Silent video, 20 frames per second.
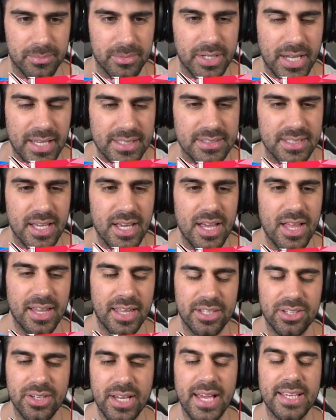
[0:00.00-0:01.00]
You guys,
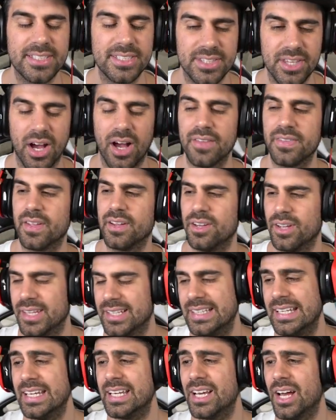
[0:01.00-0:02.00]
like you guys thought that you're like
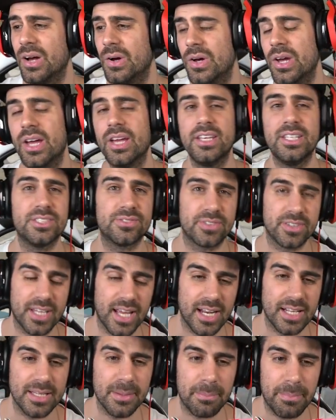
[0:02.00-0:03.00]
Nico. He's
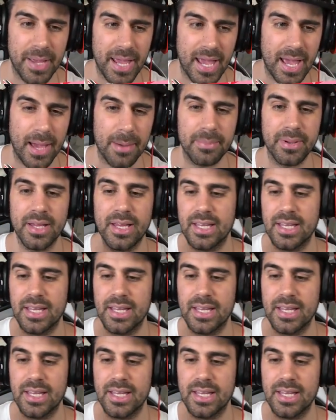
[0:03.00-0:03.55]
forgetting the Bam.